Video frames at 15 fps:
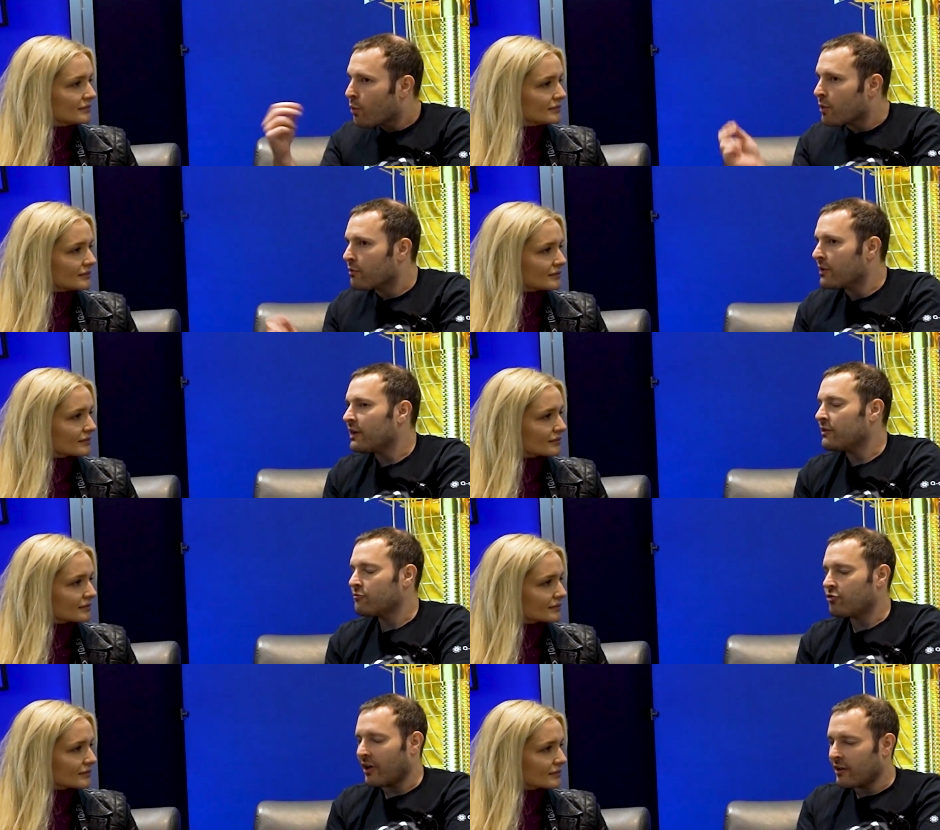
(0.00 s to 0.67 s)
Speaker 1: We
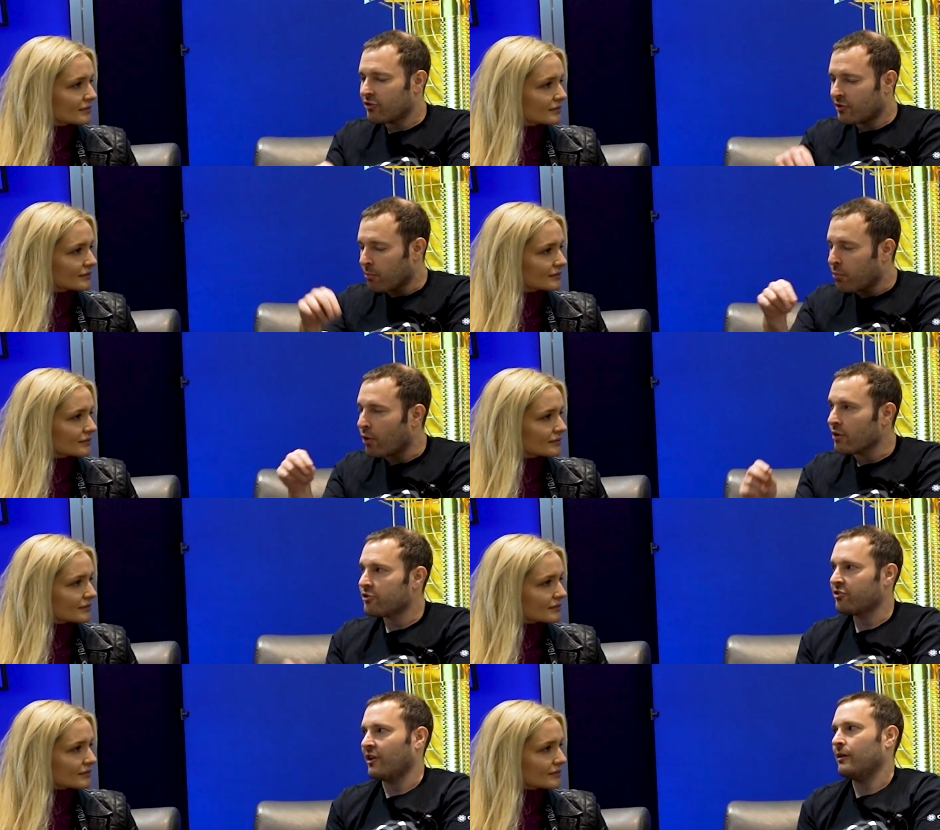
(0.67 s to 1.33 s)
really change the
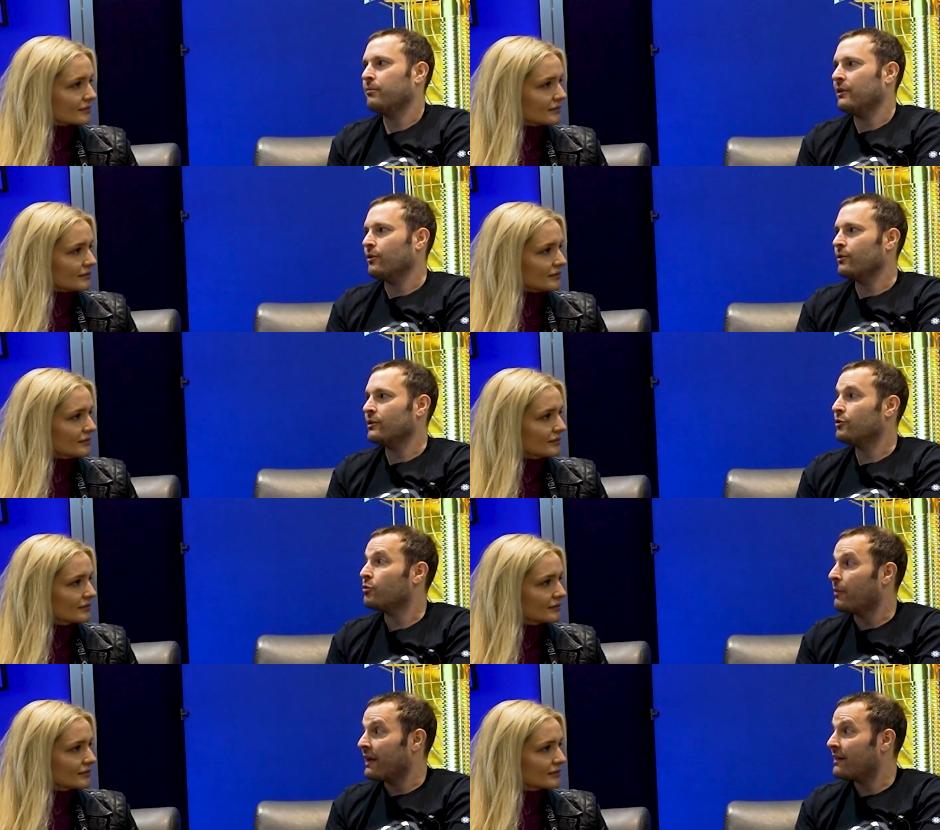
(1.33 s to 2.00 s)
pulse shape in
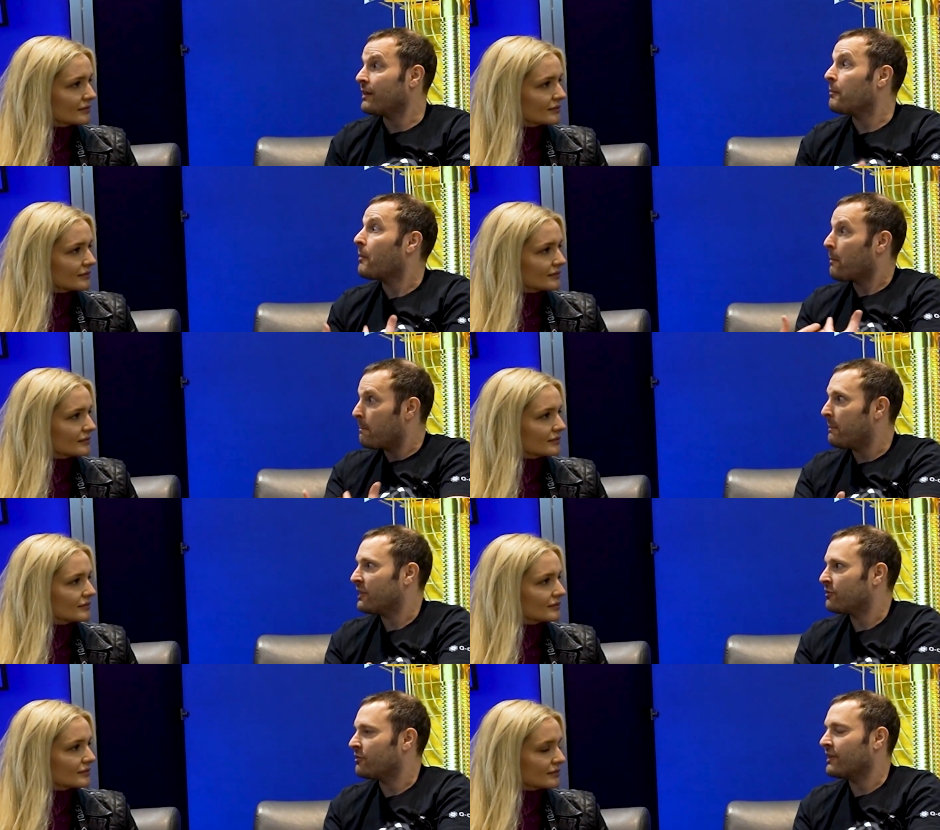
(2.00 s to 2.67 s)
order to make them
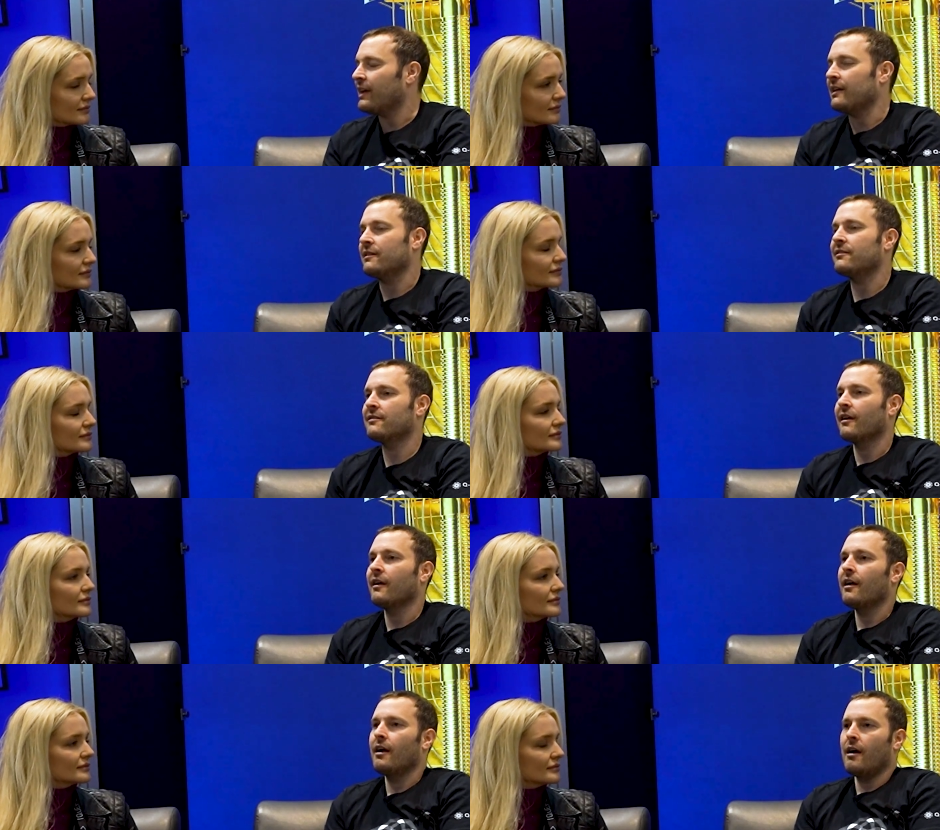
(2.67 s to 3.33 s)
better gates.
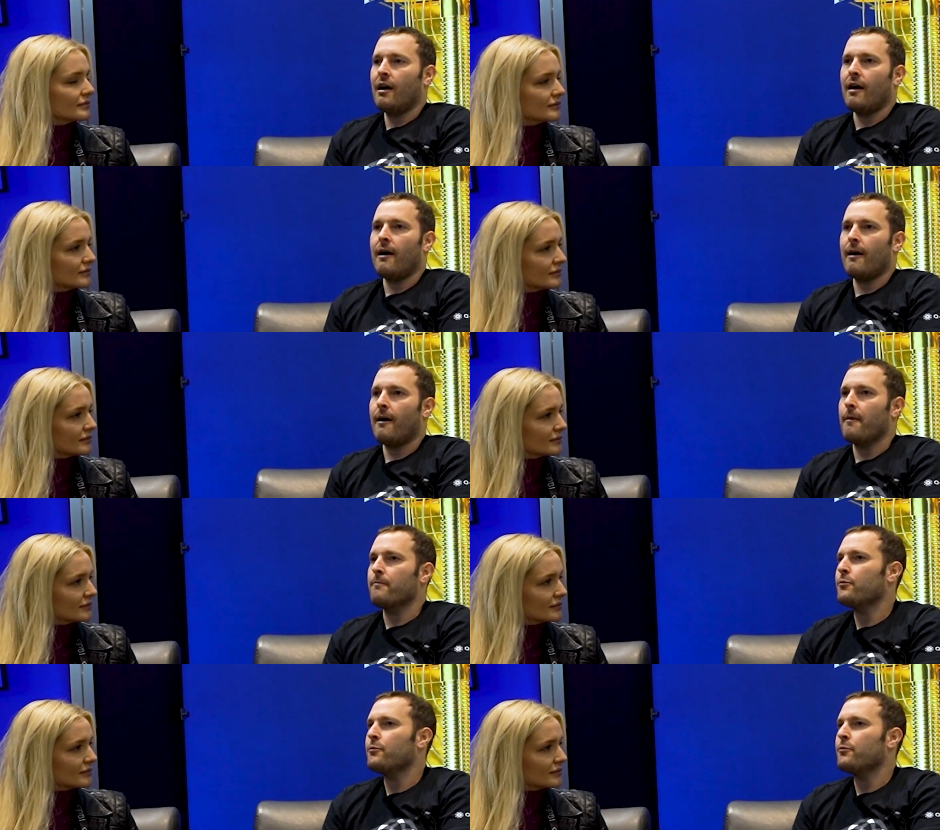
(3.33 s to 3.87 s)
Mm-hmm. Um,